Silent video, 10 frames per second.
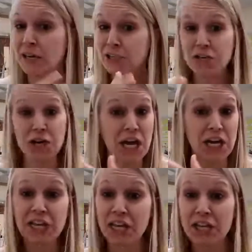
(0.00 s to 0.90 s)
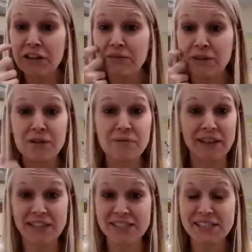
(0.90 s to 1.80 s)
to any kid in the room
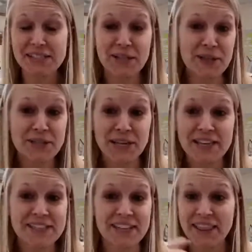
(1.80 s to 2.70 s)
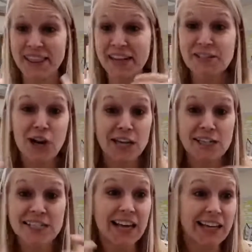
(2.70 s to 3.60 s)
and it sits on their desk and they talk
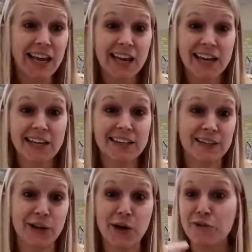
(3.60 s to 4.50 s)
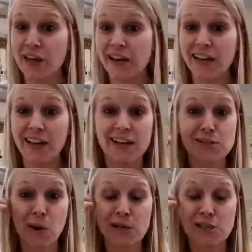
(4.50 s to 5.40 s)
to that kid. And, you know, if that kid has
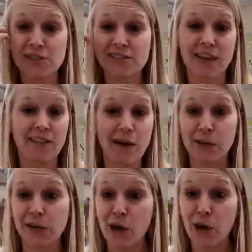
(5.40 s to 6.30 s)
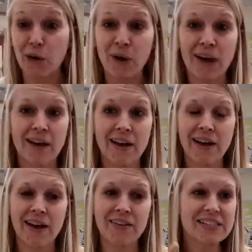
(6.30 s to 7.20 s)
questions, they let me know.
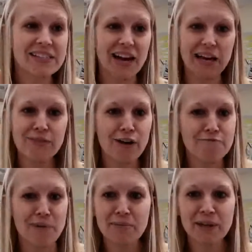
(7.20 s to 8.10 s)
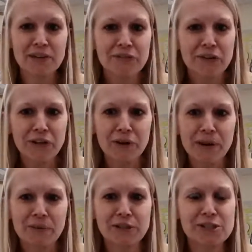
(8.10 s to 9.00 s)
And then it's kind of off my plate for a little
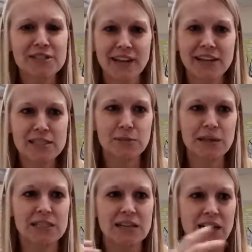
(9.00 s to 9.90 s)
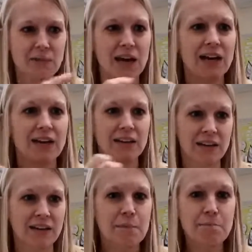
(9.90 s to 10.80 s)
bit, which is nice because then I'm not
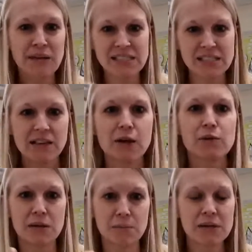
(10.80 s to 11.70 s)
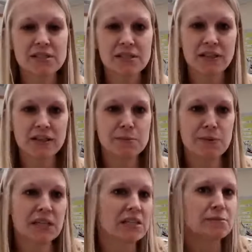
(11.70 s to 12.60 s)
missing those in-person kids
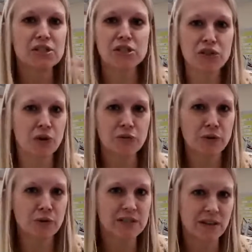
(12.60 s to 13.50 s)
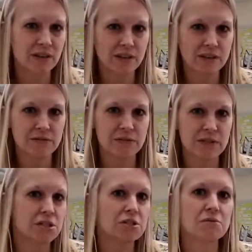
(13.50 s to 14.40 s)
because I'm so focused on the the
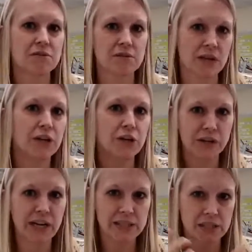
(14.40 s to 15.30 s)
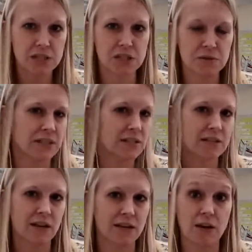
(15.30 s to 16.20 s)
student in your case the students
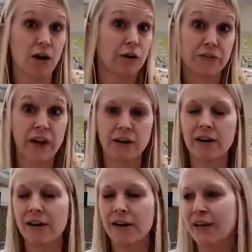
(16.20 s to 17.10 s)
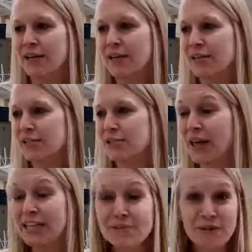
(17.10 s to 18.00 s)
that aren't there so
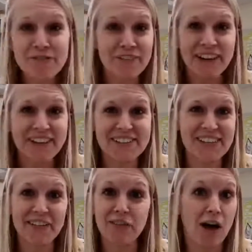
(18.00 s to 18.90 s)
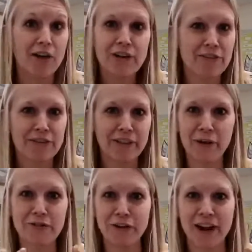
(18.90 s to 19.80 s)
that's been fun is they love having
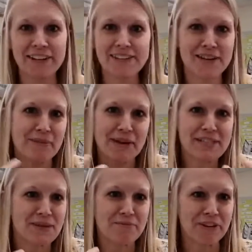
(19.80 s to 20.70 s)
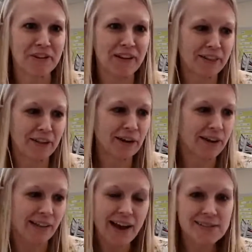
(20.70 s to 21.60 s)
their friends and it makes them feel like they're in
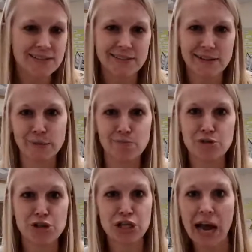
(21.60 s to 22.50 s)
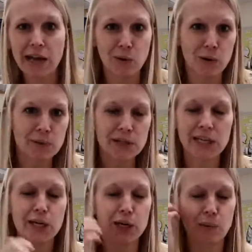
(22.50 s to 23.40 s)
class and they chat
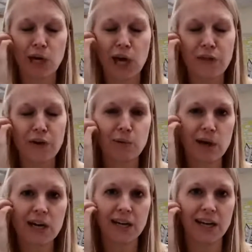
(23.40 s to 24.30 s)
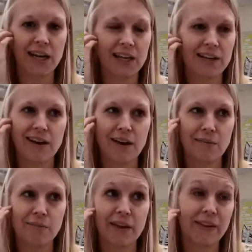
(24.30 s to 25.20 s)
normally or work on their work and
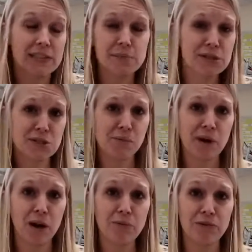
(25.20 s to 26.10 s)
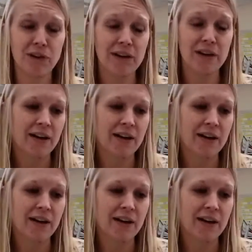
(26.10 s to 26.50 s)
um, and that's been super helpful